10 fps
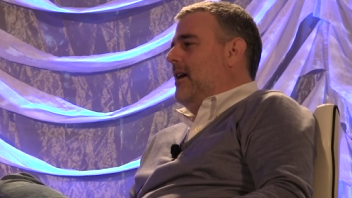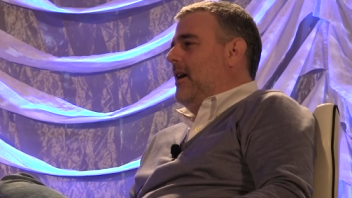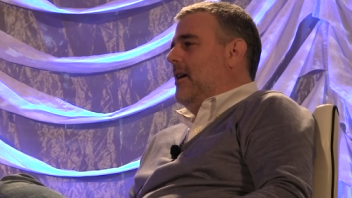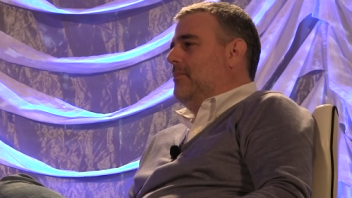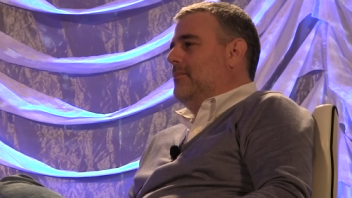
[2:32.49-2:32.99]

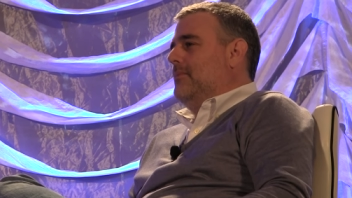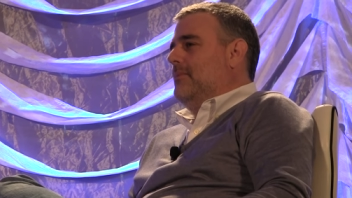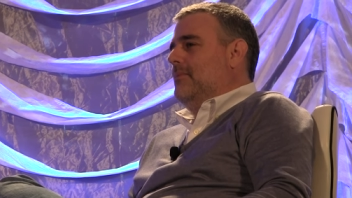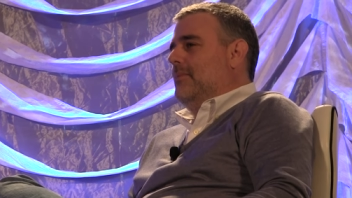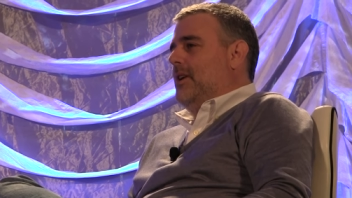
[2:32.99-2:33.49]
um,
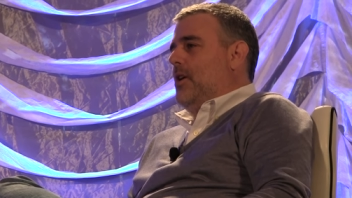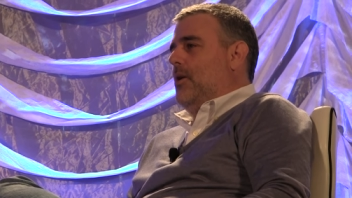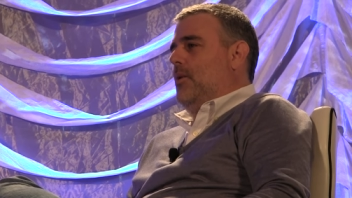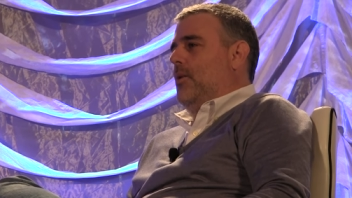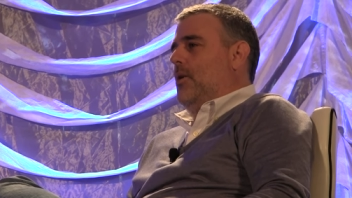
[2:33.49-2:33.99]
you
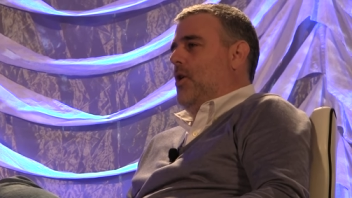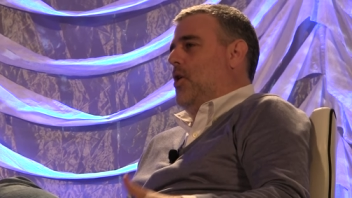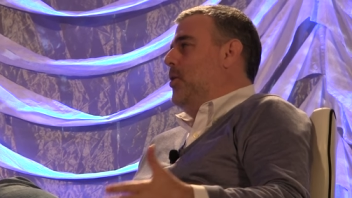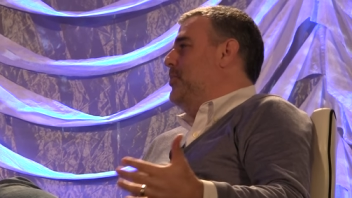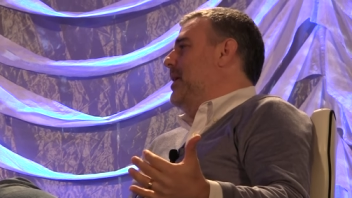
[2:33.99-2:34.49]
know
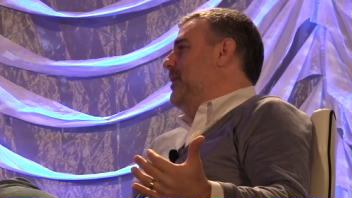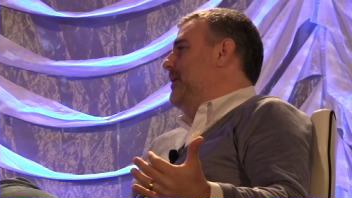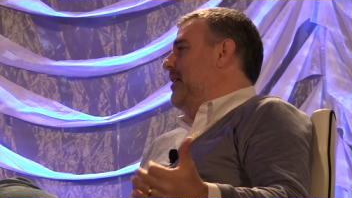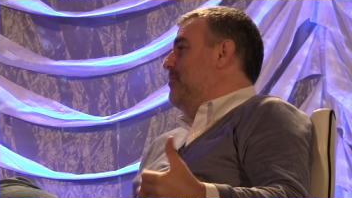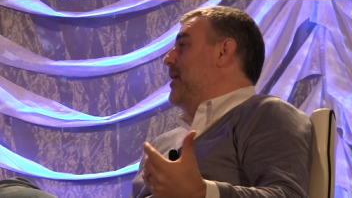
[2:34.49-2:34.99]
hope that we
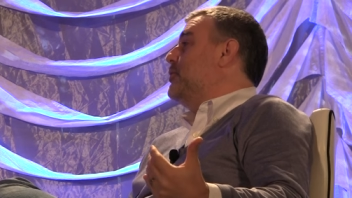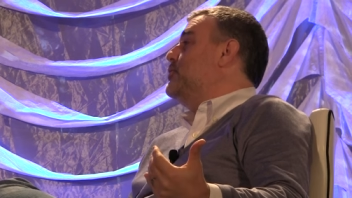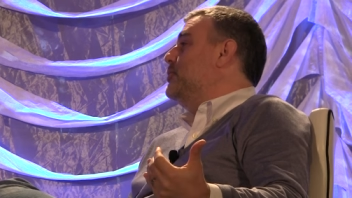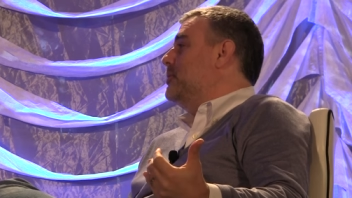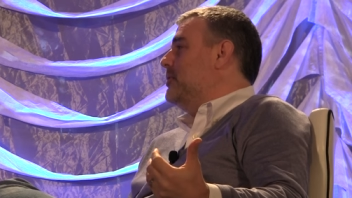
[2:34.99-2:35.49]
would have
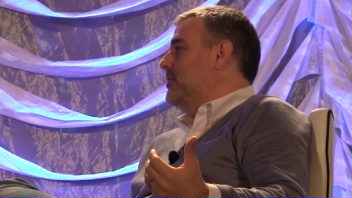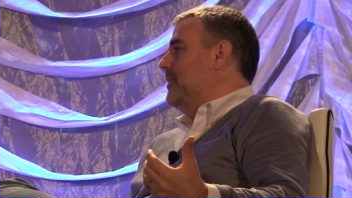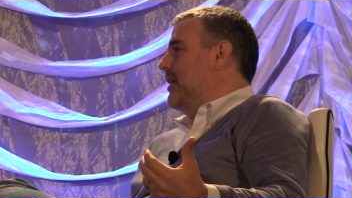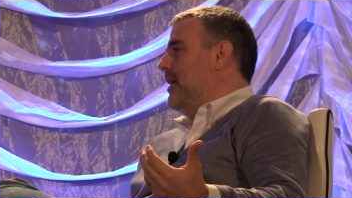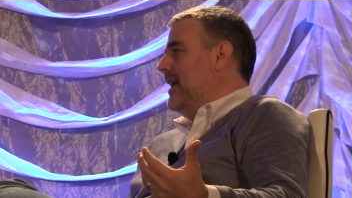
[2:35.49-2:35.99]
better tools
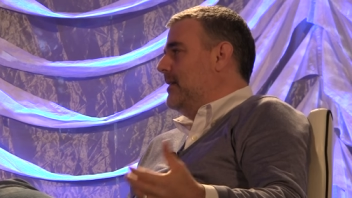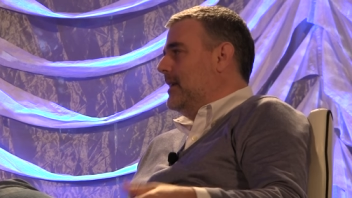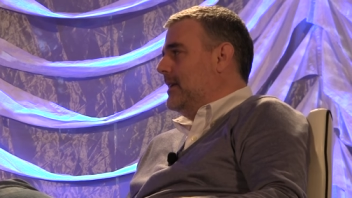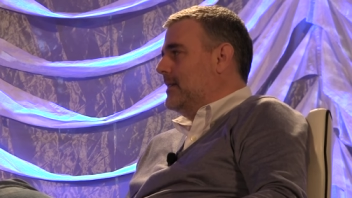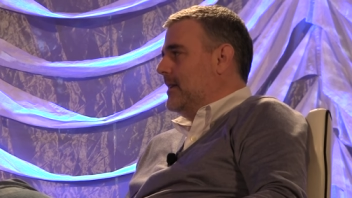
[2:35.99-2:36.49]
and better
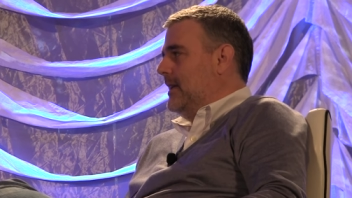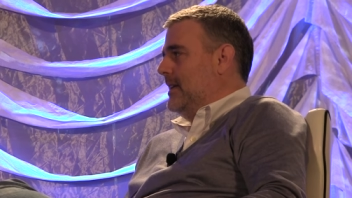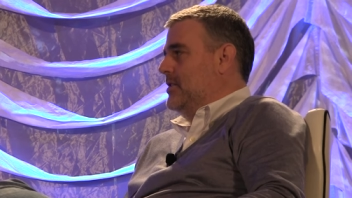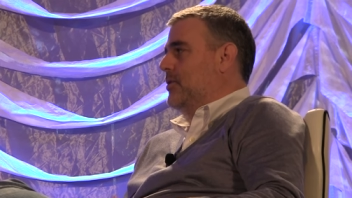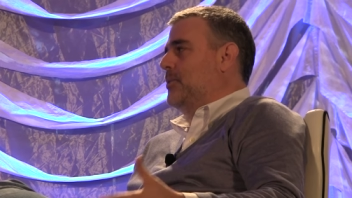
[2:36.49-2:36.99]
analytics. I
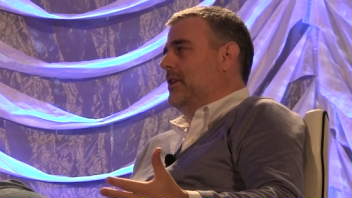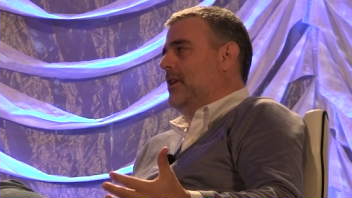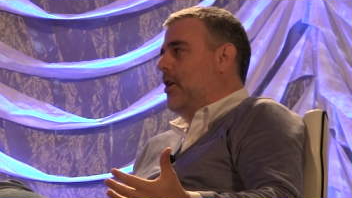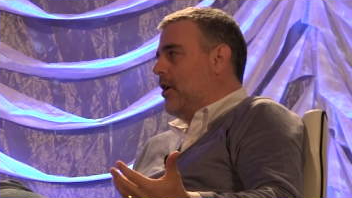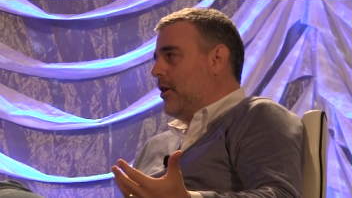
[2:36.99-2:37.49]
think it's a
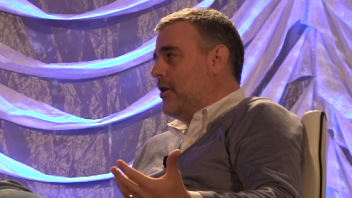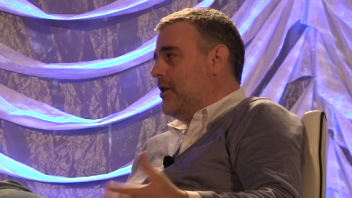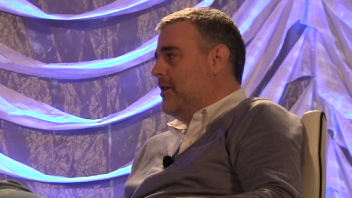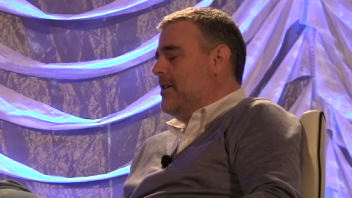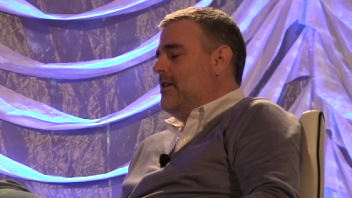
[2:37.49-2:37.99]
really
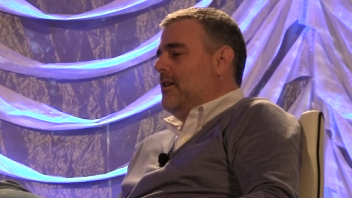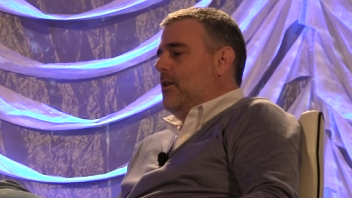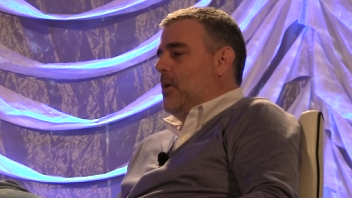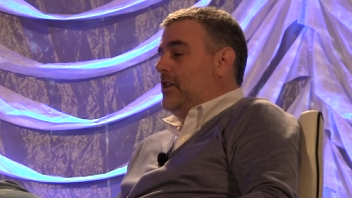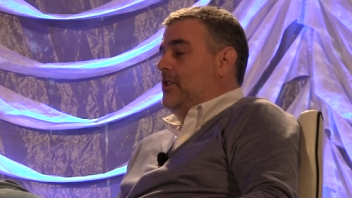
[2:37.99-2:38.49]
hard
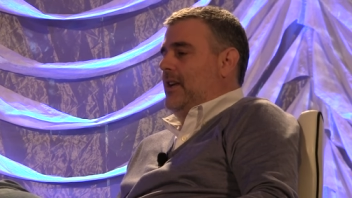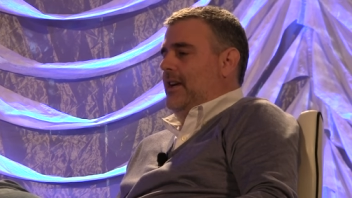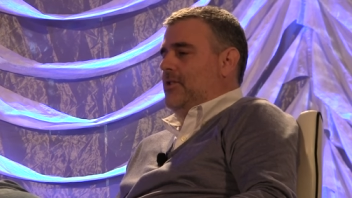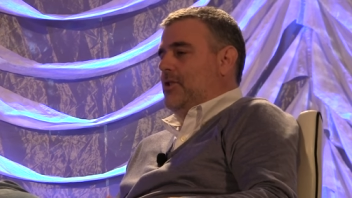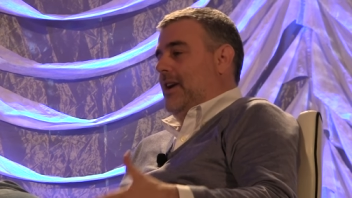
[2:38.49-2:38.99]
question to
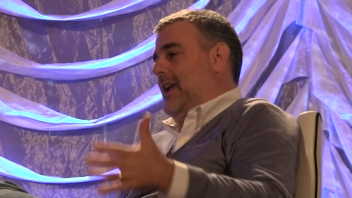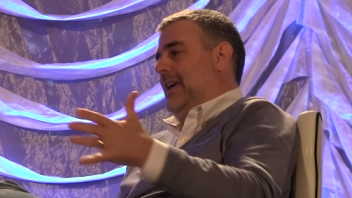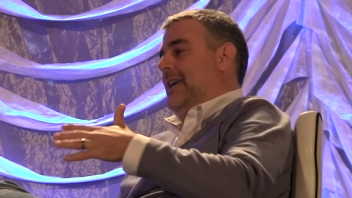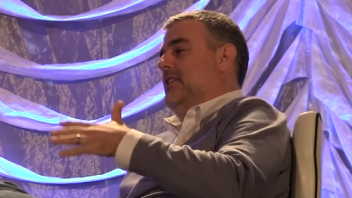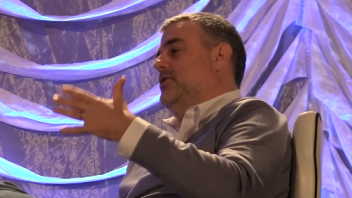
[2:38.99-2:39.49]
answer. I
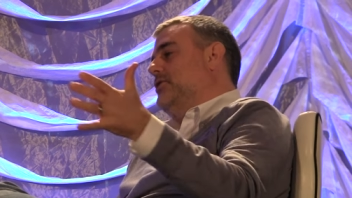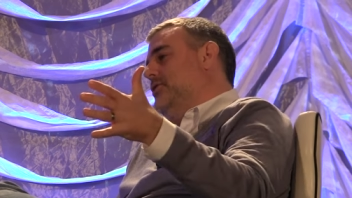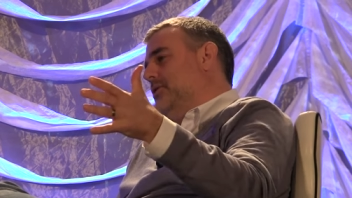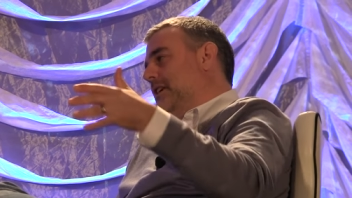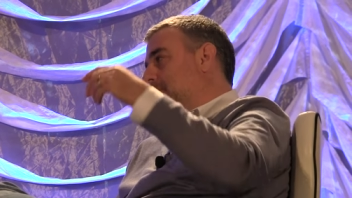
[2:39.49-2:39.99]
can't get into
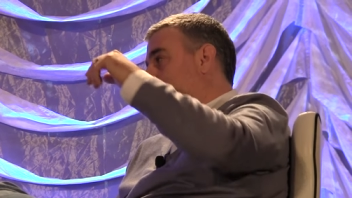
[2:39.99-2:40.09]
too deep